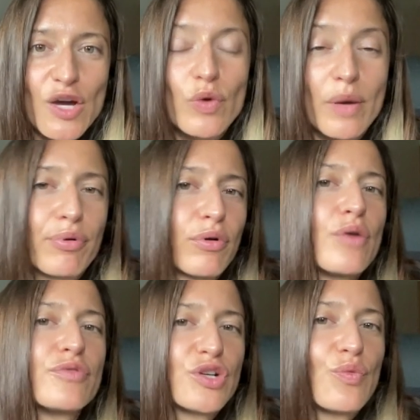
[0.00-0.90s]
we're
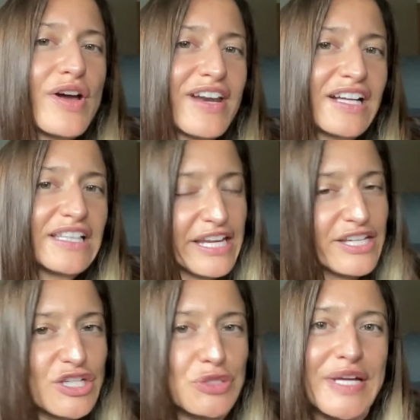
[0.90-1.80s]
prone to want to cling
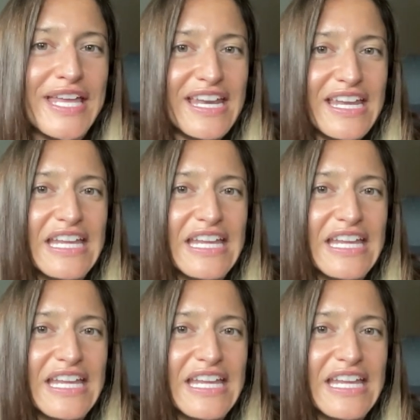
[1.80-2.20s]
to it,